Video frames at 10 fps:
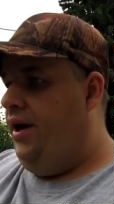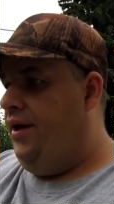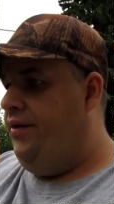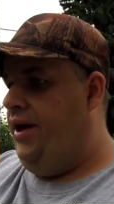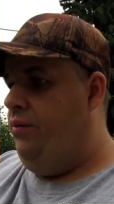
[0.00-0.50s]
Uh,
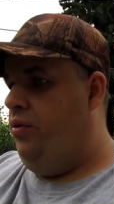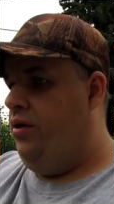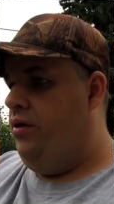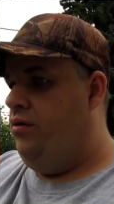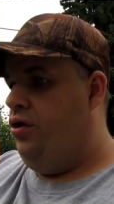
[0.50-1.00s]
they
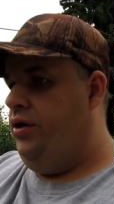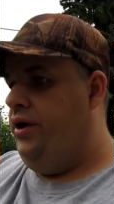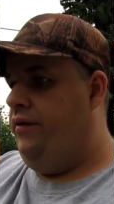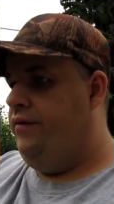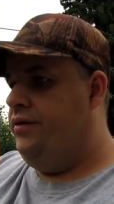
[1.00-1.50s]
were
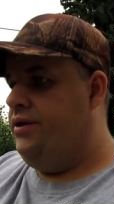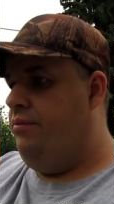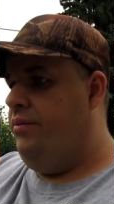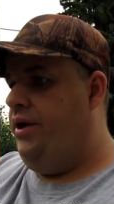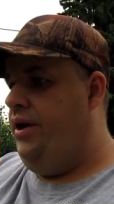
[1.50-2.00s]
looking for
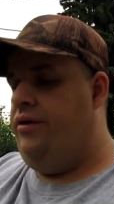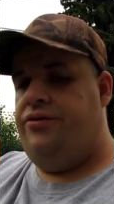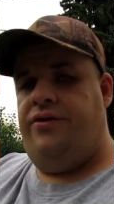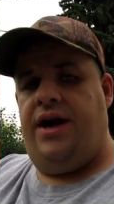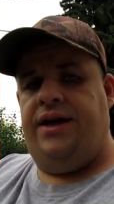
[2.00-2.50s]
somebody or
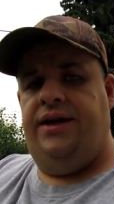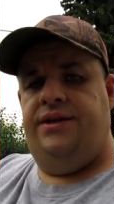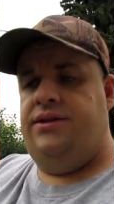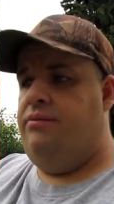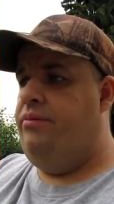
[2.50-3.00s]
tracking
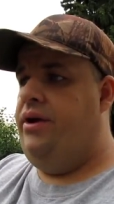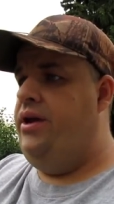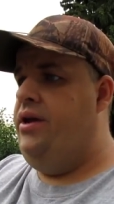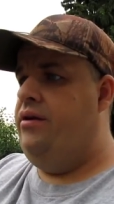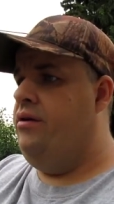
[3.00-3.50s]

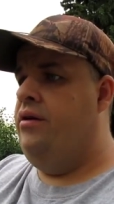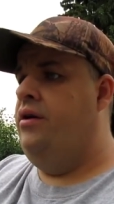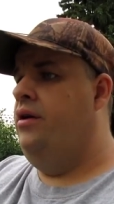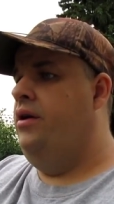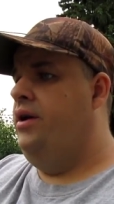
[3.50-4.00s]
somebody or
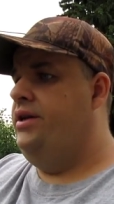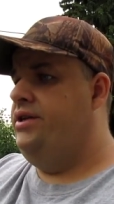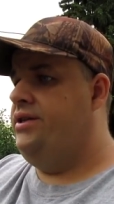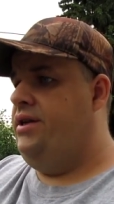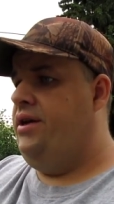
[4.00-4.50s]

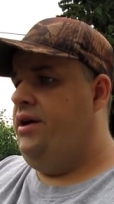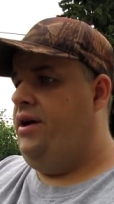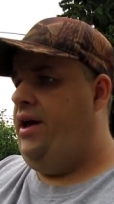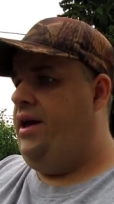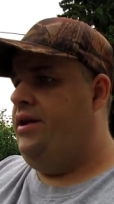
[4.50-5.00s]
just uh,
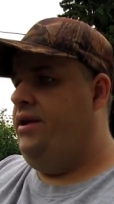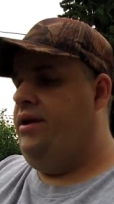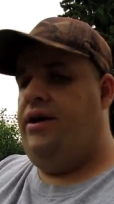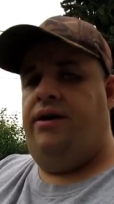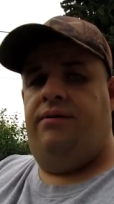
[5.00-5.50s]
hand,
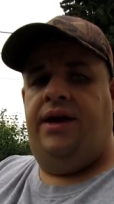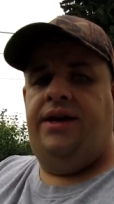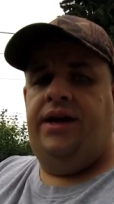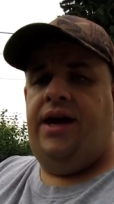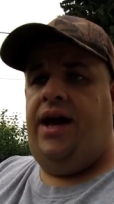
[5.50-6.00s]

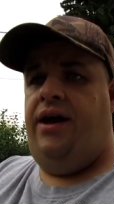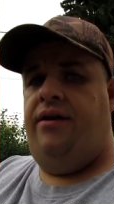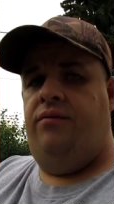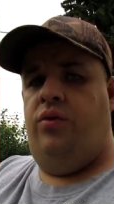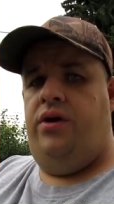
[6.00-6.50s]
lending a
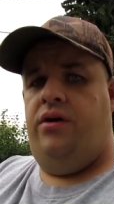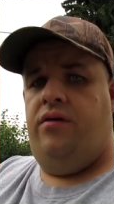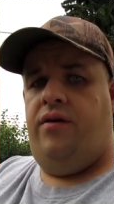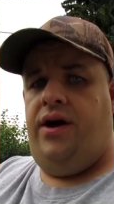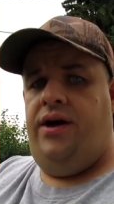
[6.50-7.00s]
hand
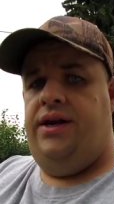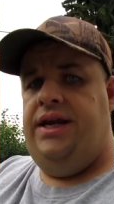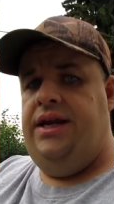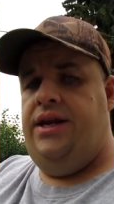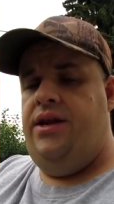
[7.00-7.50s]
where
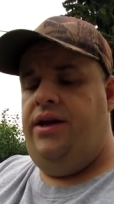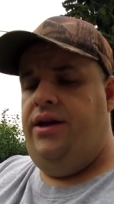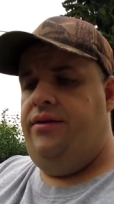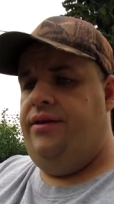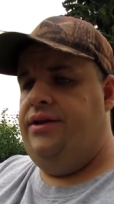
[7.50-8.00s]
needed
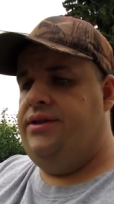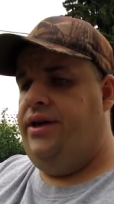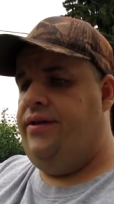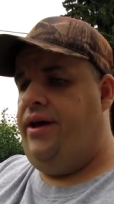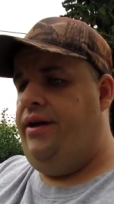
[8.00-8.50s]
and things
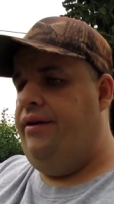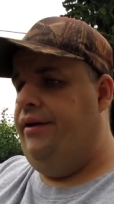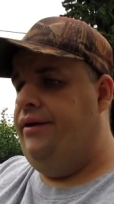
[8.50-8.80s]
like that.